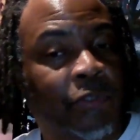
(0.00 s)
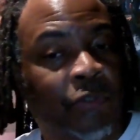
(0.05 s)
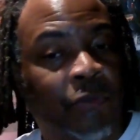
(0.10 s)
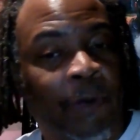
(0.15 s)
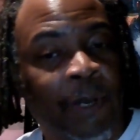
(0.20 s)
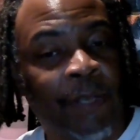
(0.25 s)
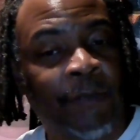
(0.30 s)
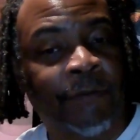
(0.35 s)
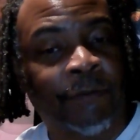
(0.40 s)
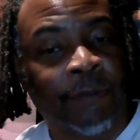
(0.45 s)

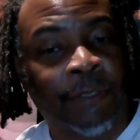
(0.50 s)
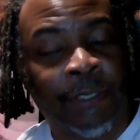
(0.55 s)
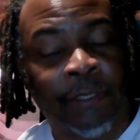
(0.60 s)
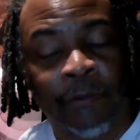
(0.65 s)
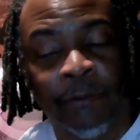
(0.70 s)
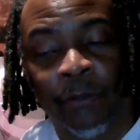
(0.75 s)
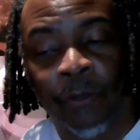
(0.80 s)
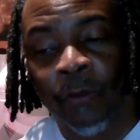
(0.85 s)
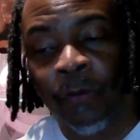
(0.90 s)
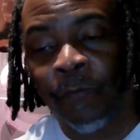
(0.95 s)

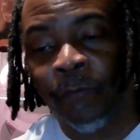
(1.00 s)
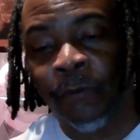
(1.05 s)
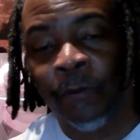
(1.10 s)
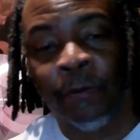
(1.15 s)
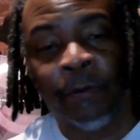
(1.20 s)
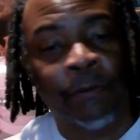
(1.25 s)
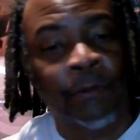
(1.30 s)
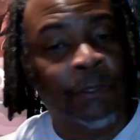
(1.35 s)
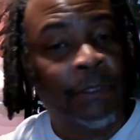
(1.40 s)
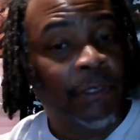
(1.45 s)
translate
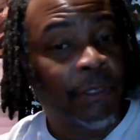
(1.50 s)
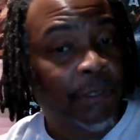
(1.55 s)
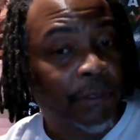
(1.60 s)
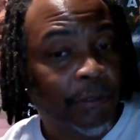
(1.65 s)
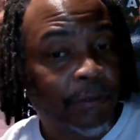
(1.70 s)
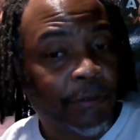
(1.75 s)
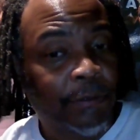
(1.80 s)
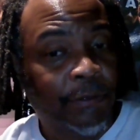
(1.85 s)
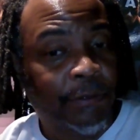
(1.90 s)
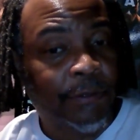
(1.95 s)
over
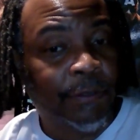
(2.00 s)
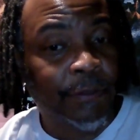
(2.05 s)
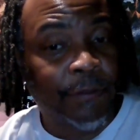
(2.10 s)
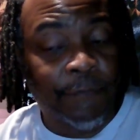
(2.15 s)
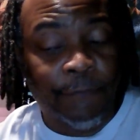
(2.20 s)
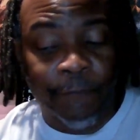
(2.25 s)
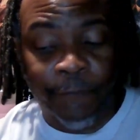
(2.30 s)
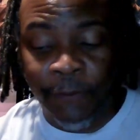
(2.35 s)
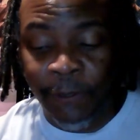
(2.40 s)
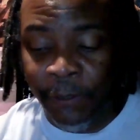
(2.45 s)
to
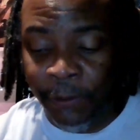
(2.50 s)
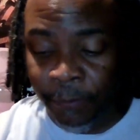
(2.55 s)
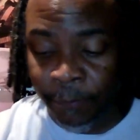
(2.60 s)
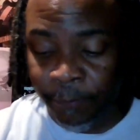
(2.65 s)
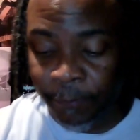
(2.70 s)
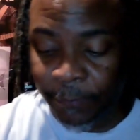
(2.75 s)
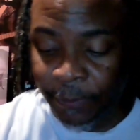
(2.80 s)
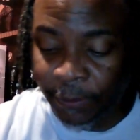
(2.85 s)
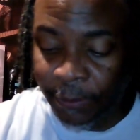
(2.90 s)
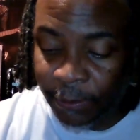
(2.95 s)
the film.